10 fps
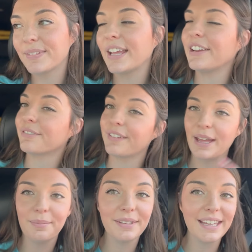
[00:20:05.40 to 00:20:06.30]
your
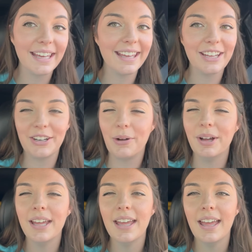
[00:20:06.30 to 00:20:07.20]
family, you know,
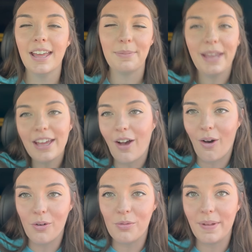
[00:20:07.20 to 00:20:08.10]
you make it
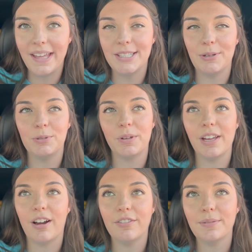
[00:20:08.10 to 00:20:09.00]
home. And so it was really
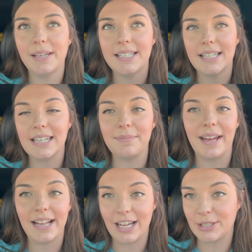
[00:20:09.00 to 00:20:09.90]
hard for me to leave my
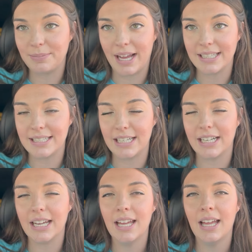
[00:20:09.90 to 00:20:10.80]
classroom last
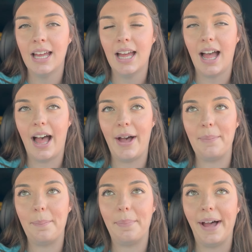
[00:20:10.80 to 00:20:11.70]
year.
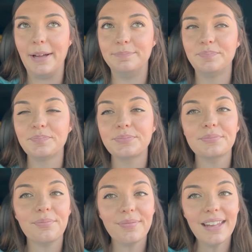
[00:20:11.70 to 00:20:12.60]
But
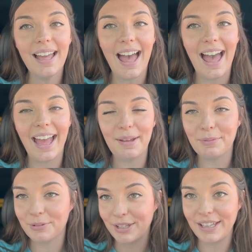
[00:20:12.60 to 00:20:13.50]
I'm
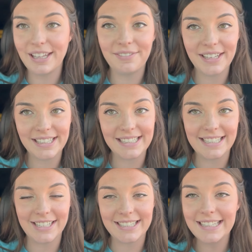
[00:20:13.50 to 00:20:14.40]
really loving this
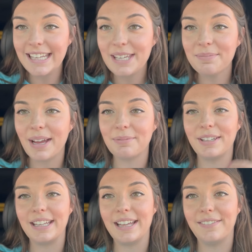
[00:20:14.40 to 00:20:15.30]
year's theme. I'm
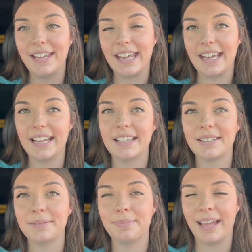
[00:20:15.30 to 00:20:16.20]
really loving
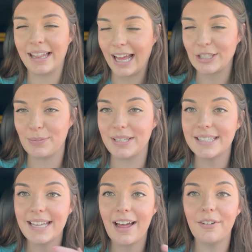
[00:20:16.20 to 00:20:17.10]
my classroom
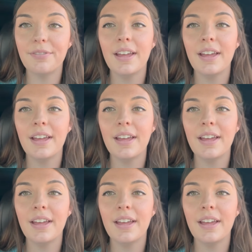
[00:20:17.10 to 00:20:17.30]
itself.